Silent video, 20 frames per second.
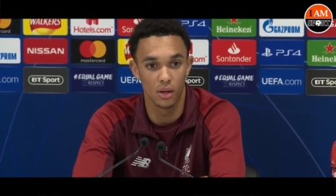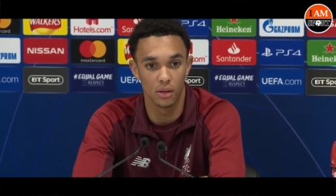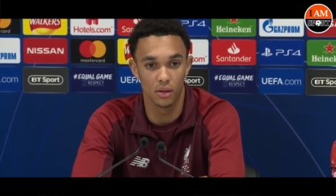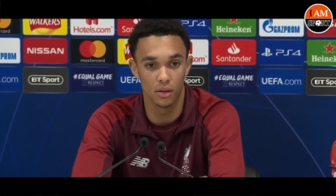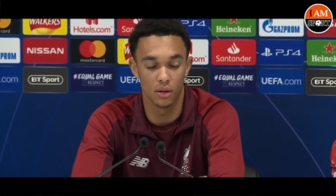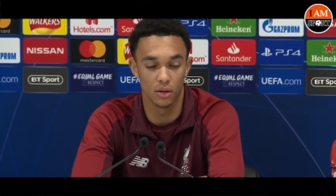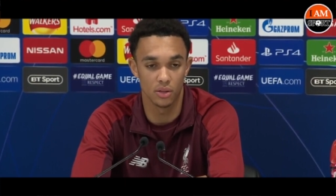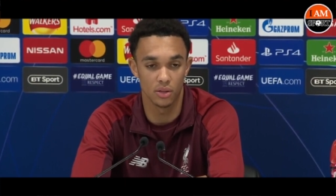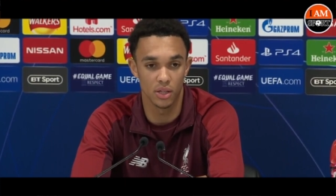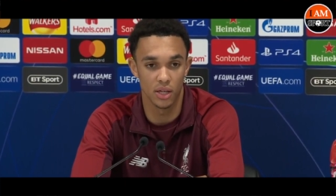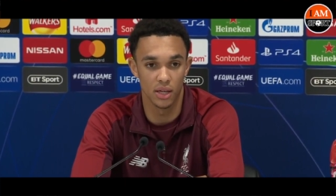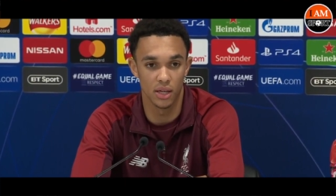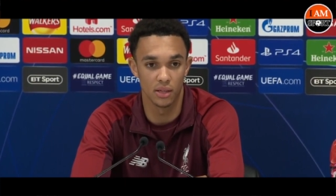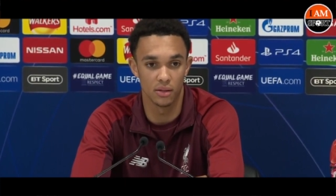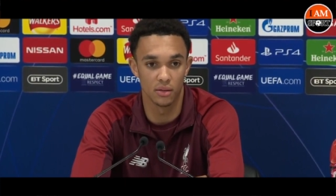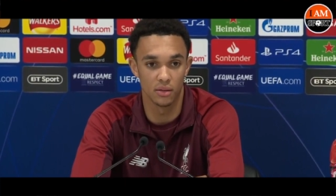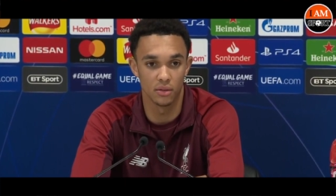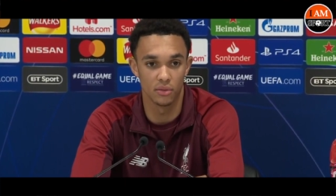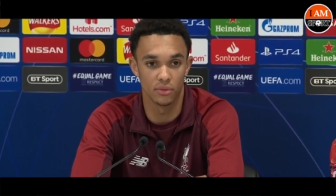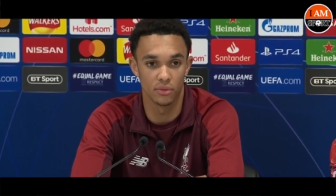they're not
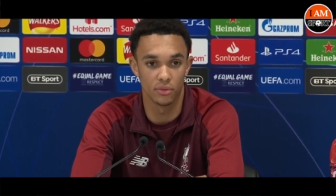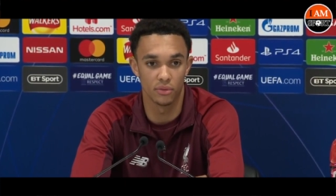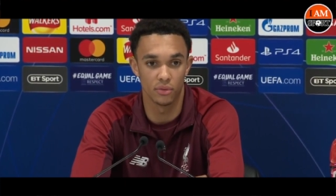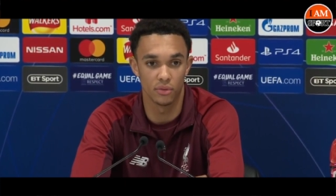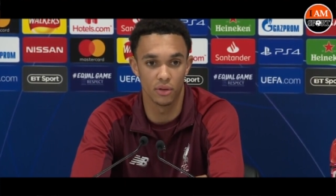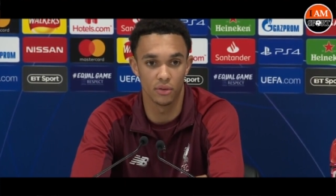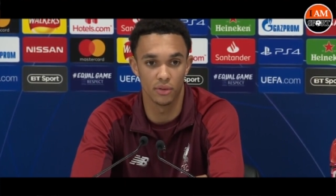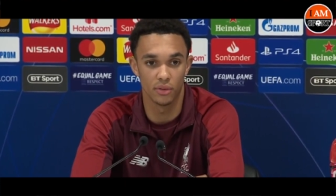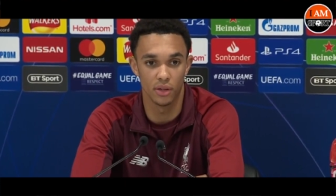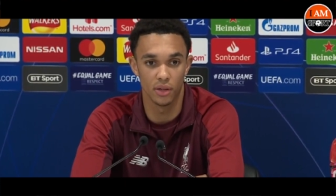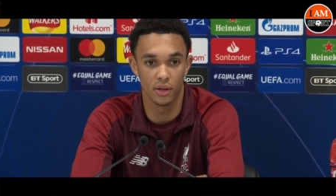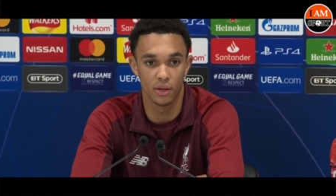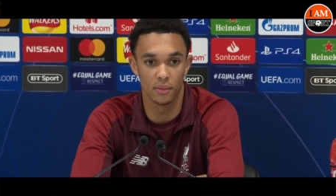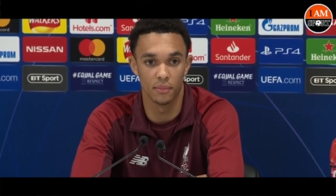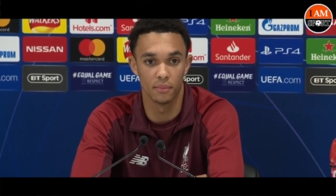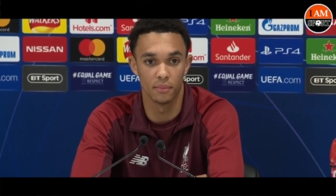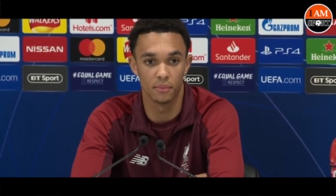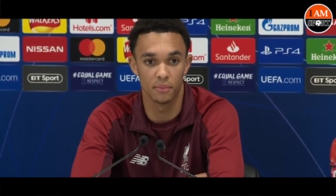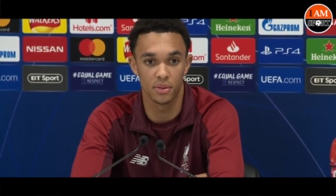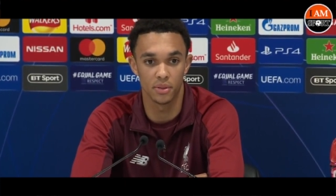scared of, of
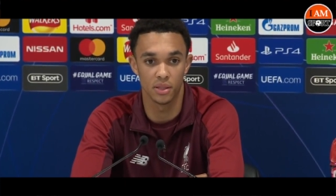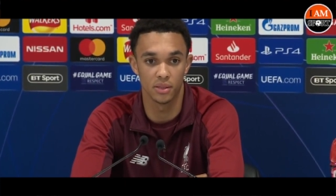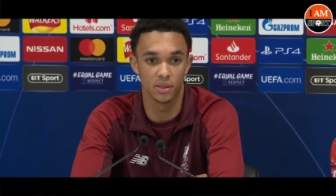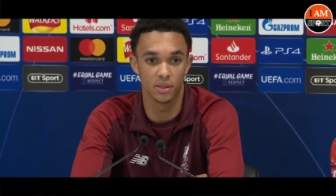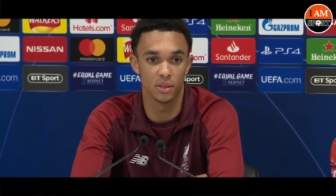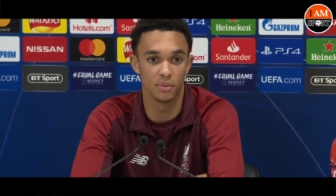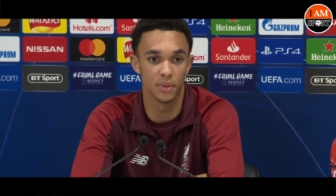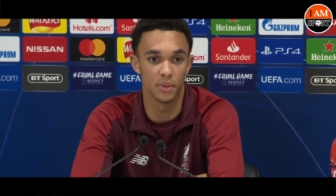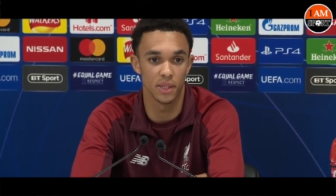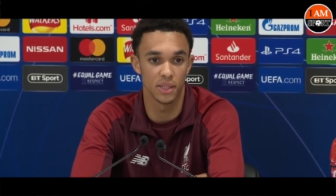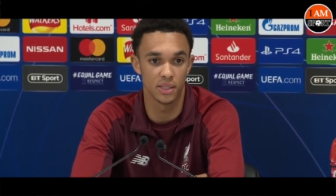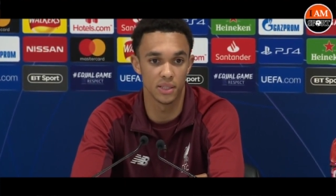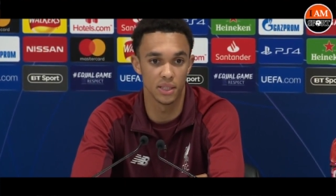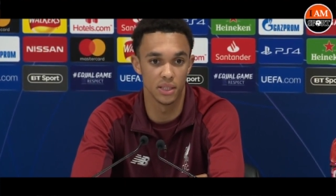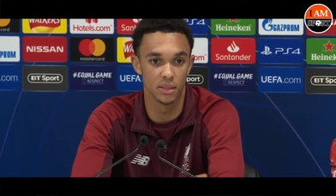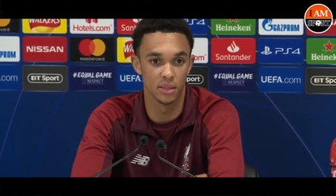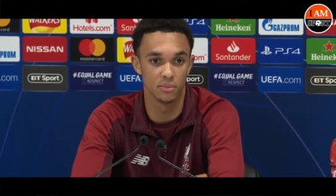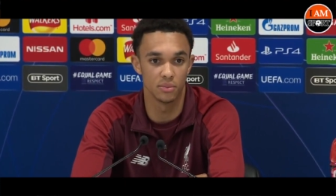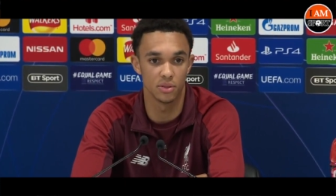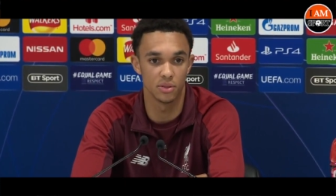um, potentially bigger
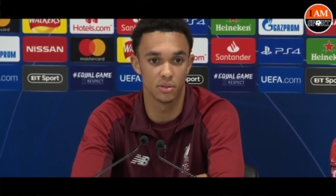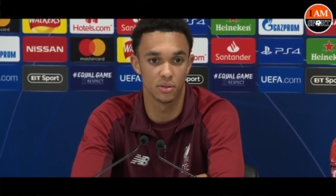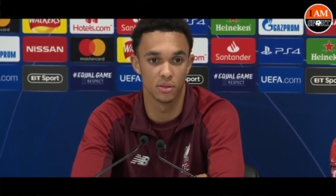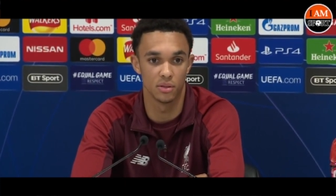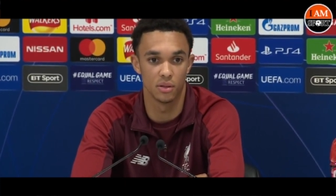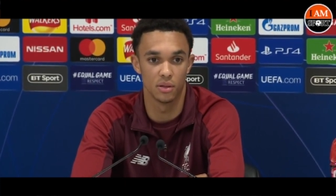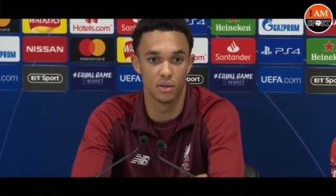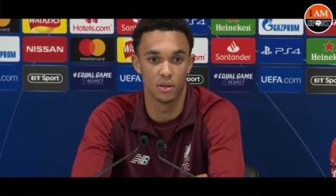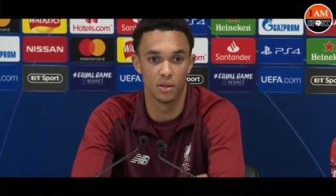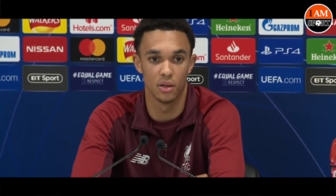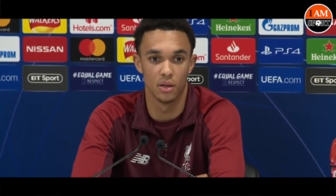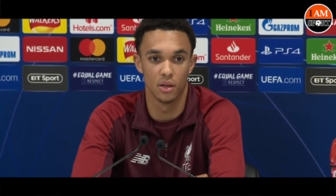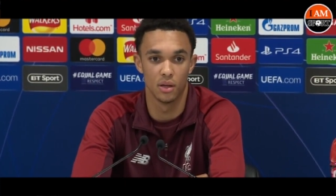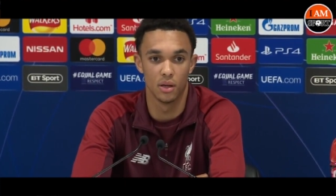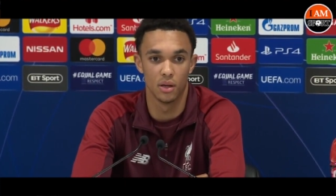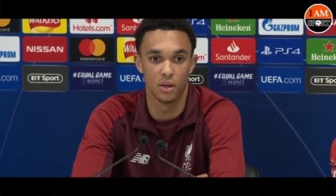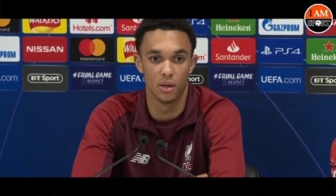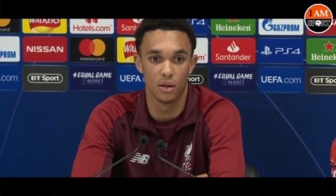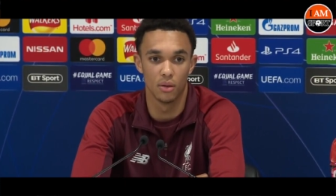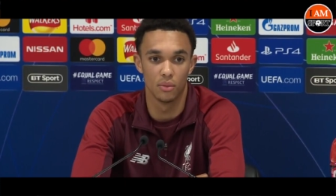teams and
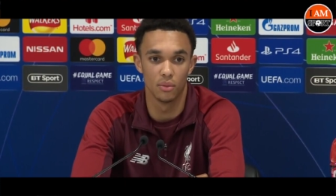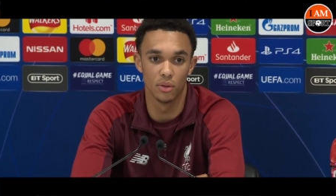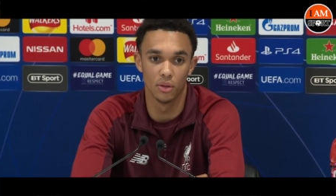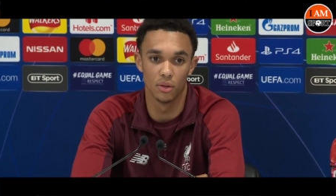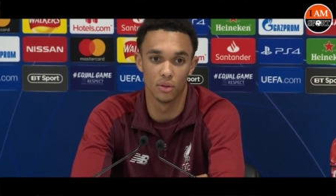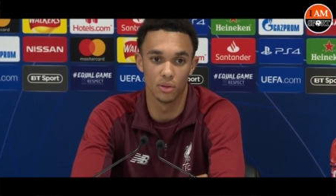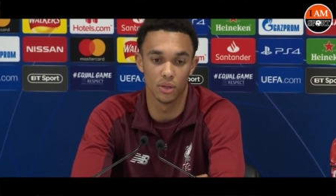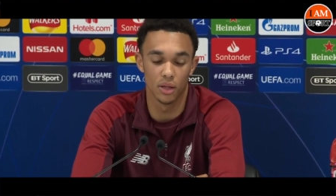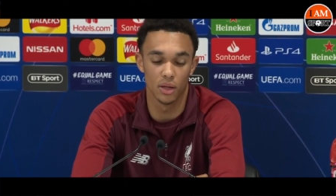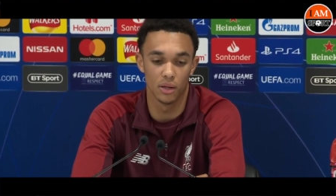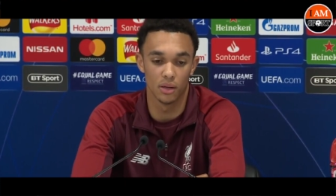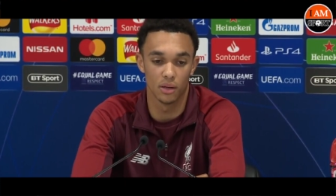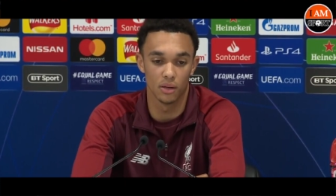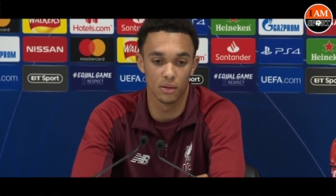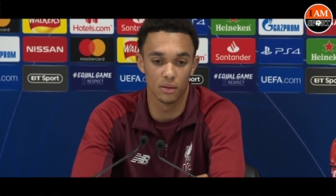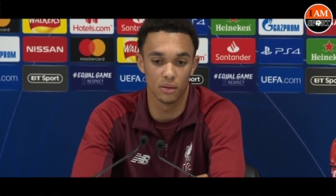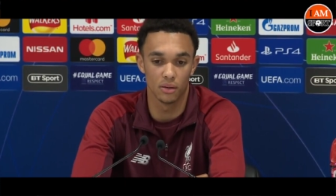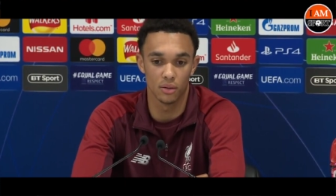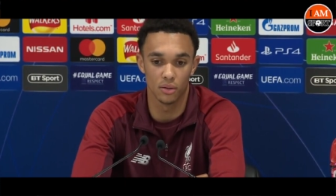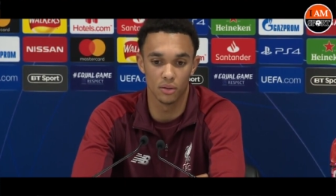we know that
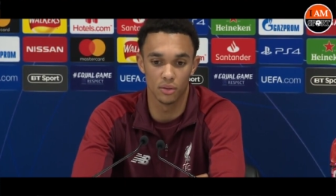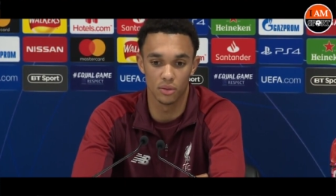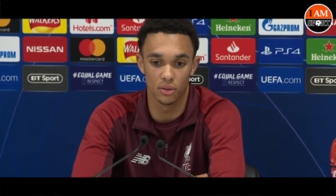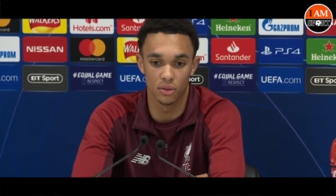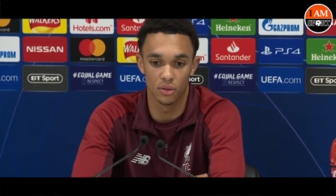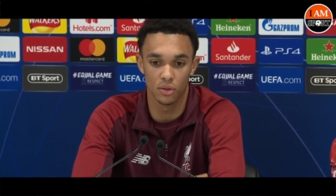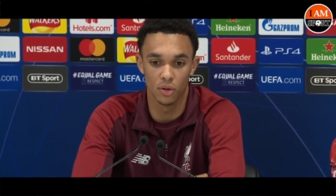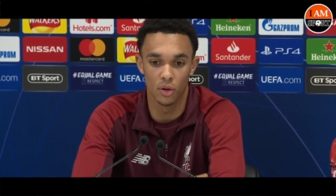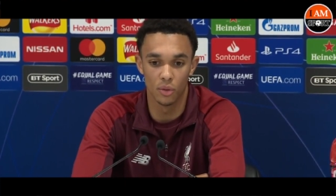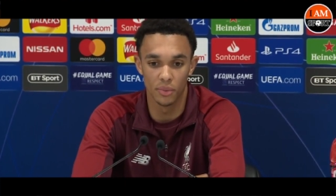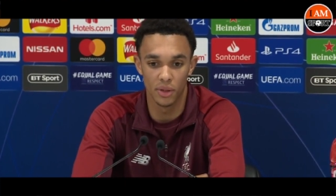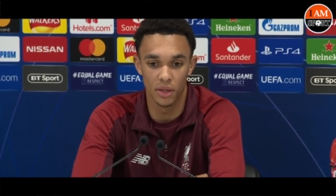they'll, they'll come